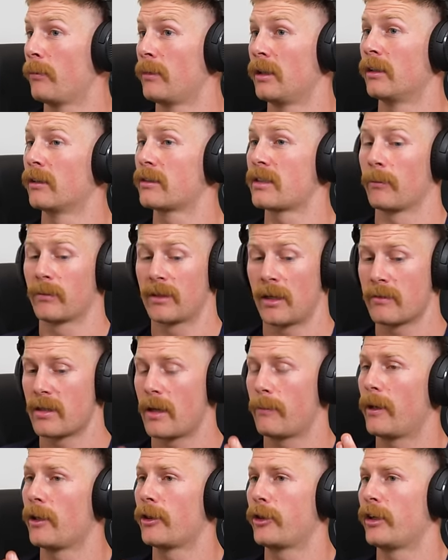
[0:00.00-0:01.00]
I mean, sometimes
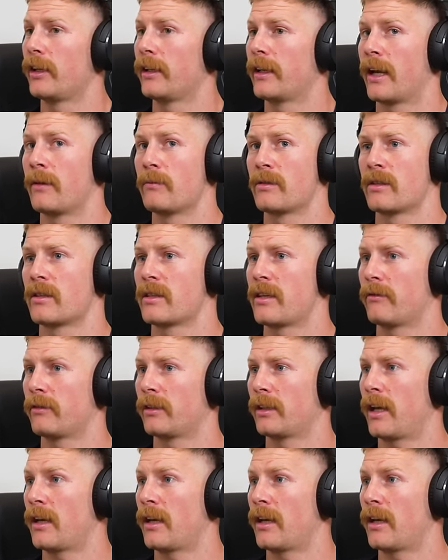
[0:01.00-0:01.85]
they play three games in seven